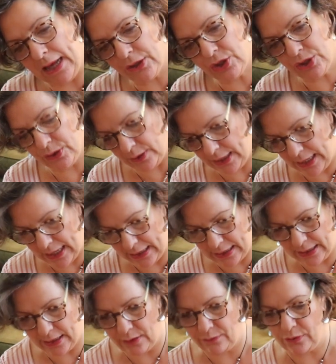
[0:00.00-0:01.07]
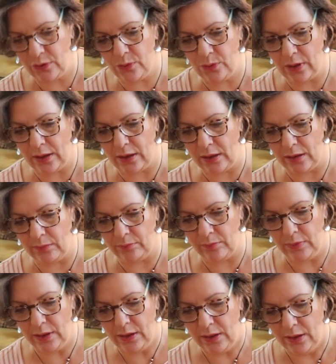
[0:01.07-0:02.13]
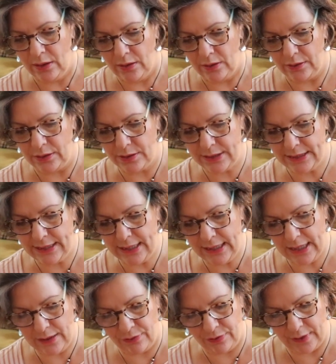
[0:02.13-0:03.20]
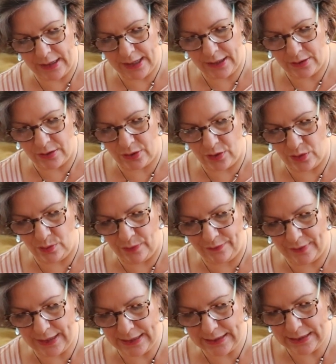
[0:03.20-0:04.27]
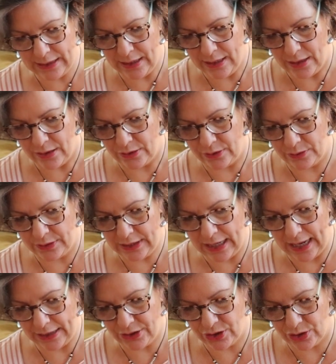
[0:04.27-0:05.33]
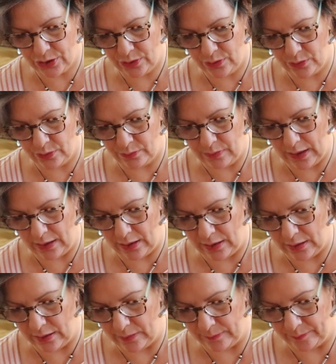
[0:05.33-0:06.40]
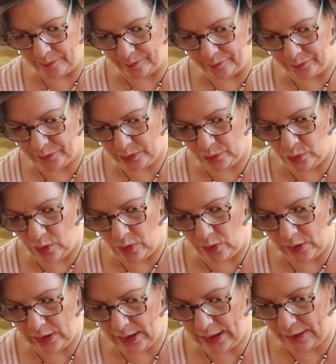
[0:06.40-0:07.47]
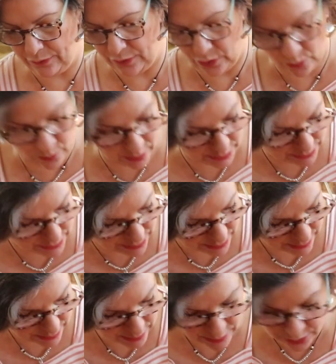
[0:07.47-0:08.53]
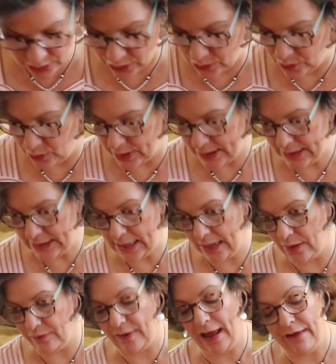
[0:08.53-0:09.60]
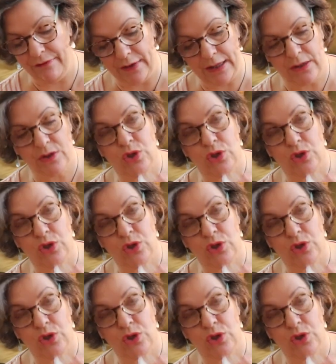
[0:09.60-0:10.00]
actually, and they give you um, the sticky thing to go with it to attach to the um, wall if you want to instead of having